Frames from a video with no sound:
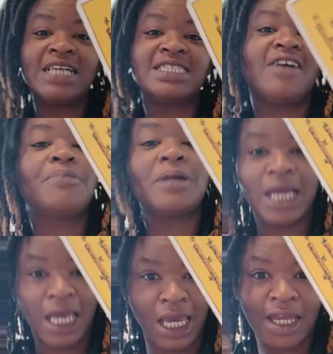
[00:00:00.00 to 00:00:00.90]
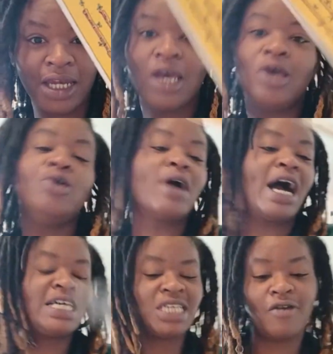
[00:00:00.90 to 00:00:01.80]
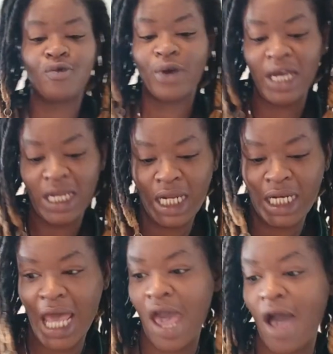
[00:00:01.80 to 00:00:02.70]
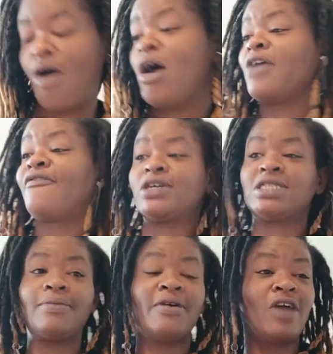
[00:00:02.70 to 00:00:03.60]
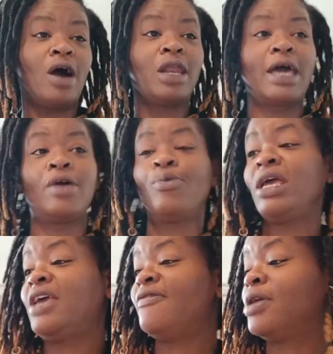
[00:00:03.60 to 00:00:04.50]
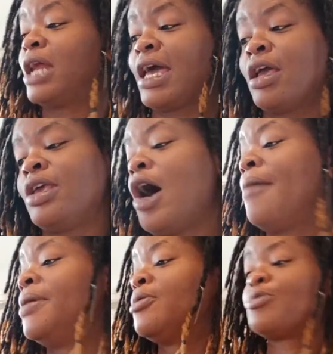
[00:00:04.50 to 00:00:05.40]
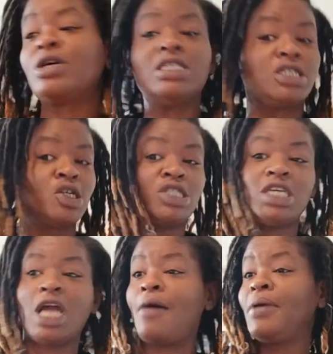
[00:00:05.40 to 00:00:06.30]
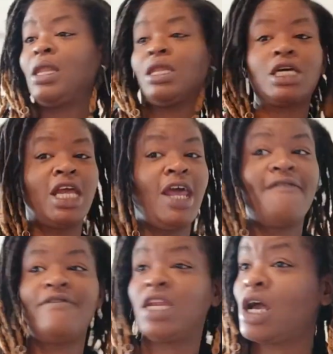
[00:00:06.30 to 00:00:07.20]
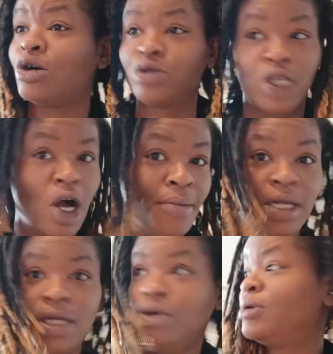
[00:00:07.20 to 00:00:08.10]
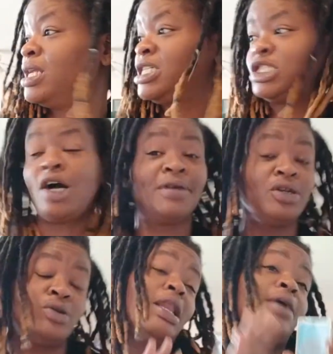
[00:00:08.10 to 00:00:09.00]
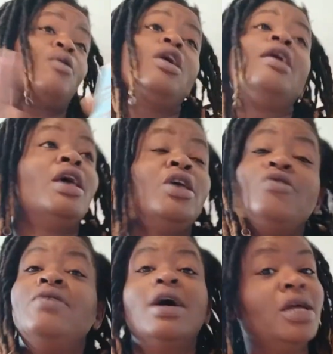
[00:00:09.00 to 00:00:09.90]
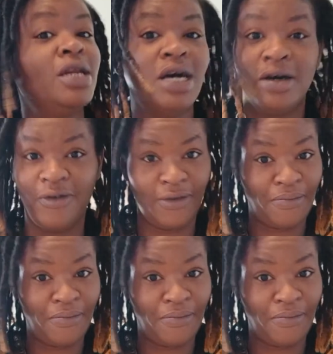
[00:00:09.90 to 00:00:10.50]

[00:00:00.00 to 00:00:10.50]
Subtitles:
have planned. You guys have written it down. For some of y'all, y'all been researching. Y'all been looking at videos. Y'all been doing this. Y'all been doing, you've done enough.